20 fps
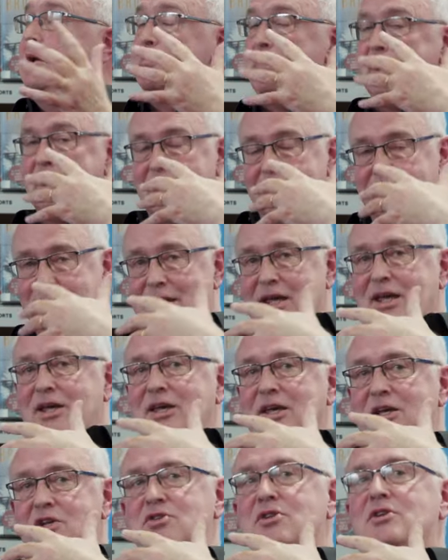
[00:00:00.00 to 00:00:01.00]
But I
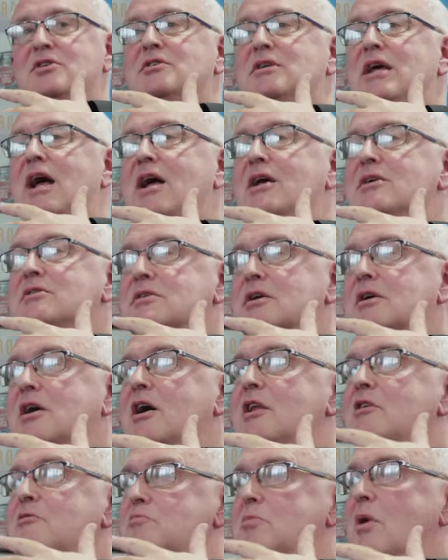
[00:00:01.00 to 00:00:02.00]
think he just has the
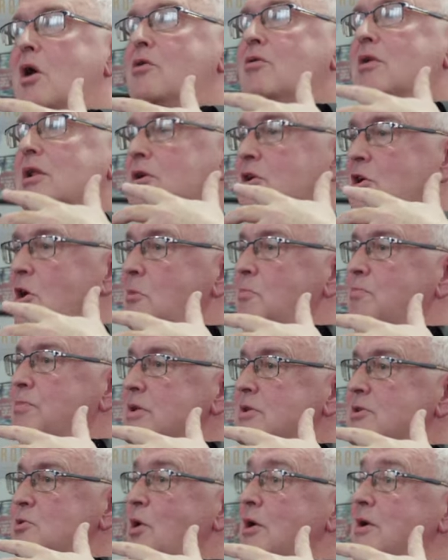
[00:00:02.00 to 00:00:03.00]
kind of moral
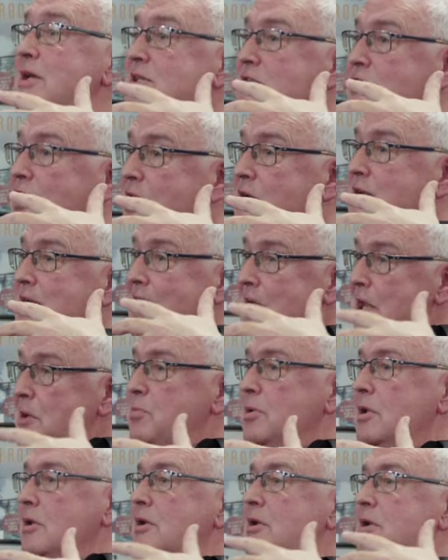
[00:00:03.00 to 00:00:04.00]
compass where he's not
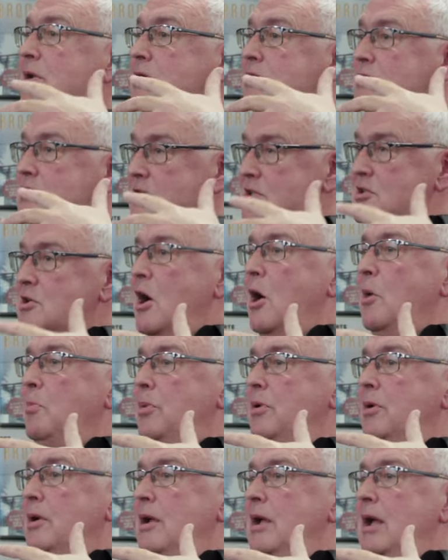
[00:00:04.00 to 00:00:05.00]
able to
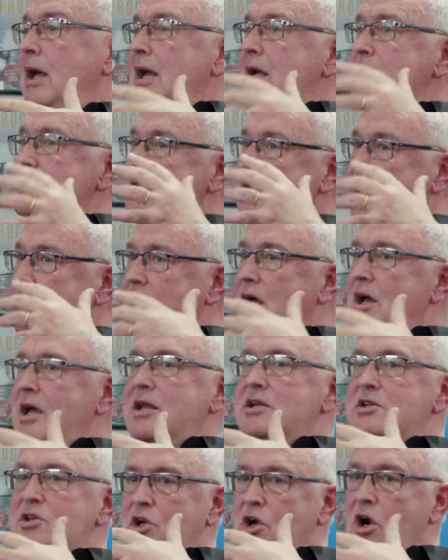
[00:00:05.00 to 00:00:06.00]
stop. It's the
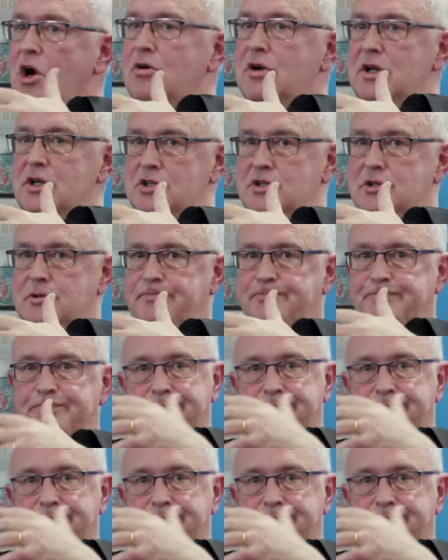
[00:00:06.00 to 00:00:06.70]
kind of courage